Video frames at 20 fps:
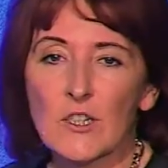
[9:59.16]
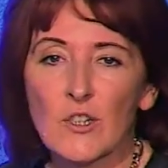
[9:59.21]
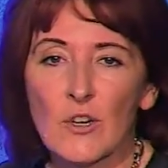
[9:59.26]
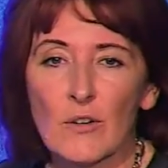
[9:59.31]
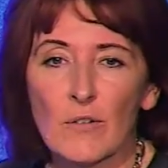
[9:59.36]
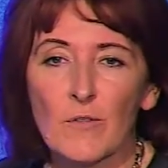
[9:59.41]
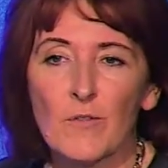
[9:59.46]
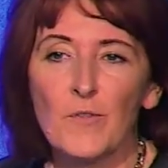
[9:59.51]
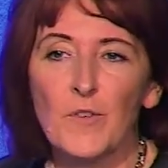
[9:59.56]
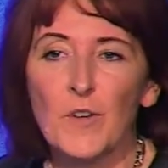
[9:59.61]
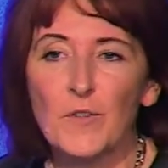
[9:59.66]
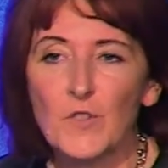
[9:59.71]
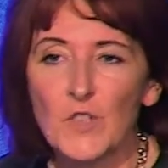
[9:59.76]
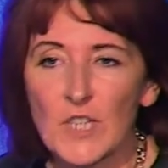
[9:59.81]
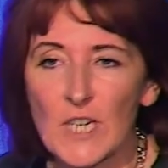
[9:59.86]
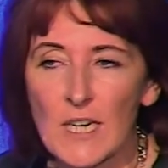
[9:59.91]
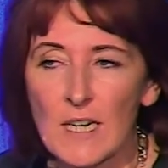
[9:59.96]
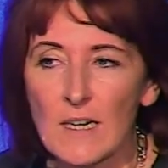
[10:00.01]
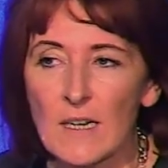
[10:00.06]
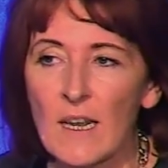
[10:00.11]
done.
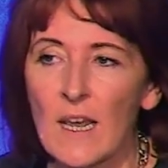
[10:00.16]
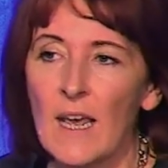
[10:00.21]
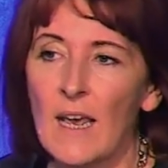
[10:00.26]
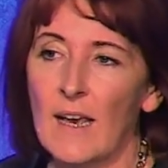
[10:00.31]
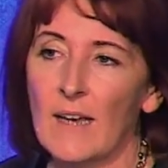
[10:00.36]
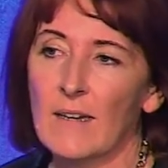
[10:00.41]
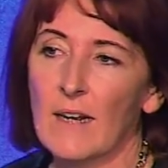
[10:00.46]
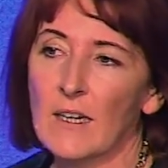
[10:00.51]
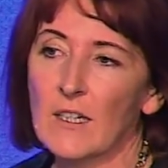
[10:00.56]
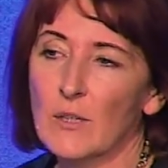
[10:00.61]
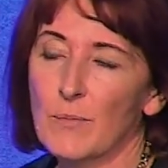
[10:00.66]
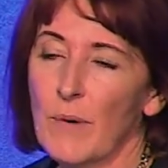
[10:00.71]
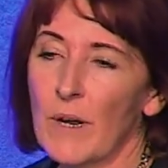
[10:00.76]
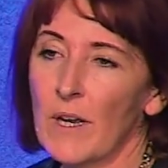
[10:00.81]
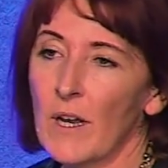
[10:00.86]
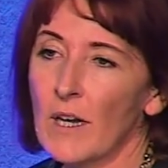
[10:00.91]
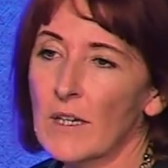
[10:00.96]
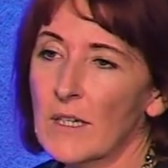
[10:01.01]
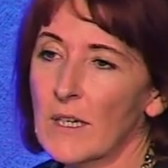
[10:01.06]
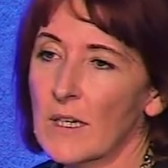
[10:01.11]
15 had
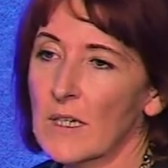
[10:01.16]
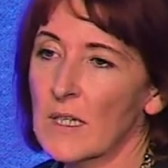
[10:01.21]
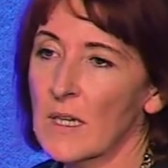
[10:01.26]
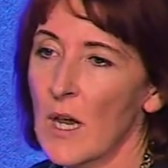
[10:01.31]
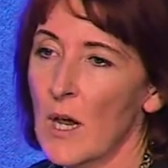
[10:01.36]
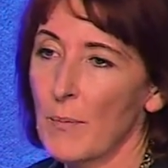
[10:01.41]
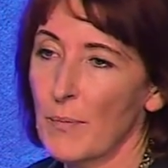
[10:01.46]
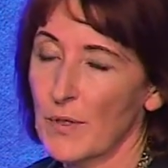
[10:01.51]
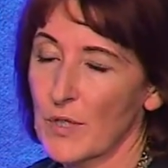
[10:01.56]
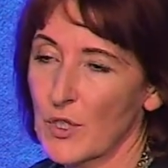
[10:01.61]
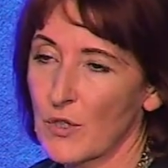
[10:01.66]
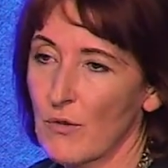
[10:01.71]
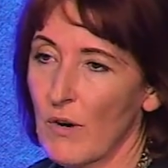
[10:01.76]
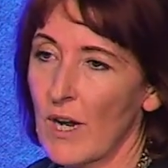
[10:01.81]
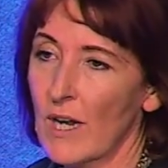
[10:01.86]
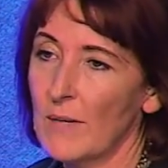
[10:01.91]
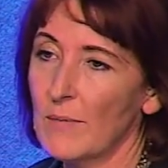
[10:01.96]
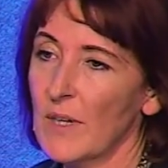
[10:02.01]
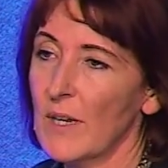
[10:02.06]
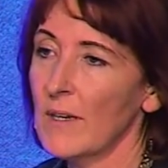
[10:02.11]
antibiotics
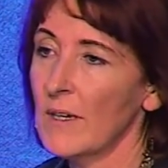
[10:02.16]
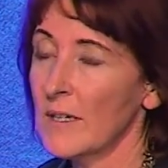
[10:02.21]
prescribed and